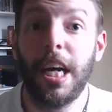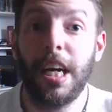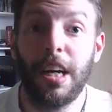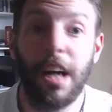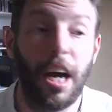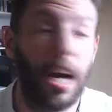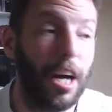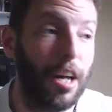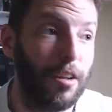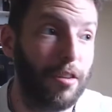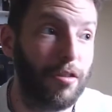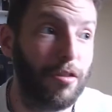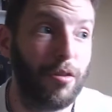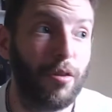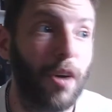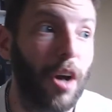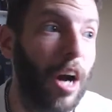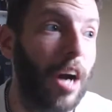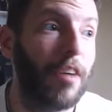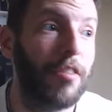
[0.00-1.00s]

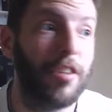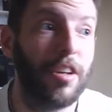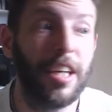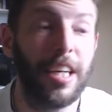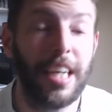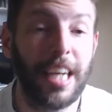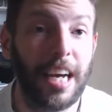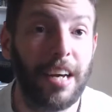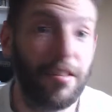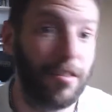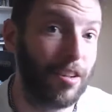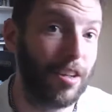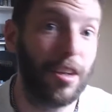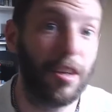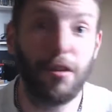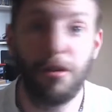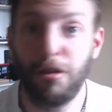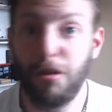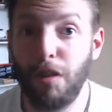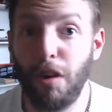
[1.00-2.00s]
Tsukasa, yes, he
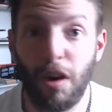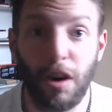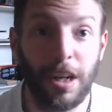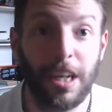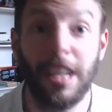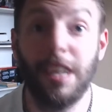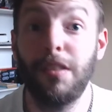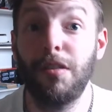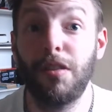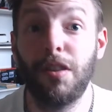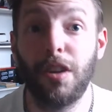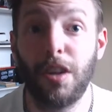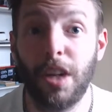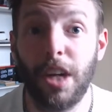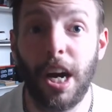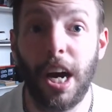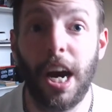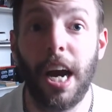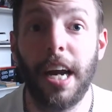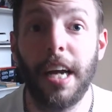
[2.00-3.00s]
is strong. He is a good
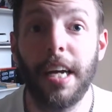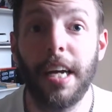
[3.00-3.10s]
guy.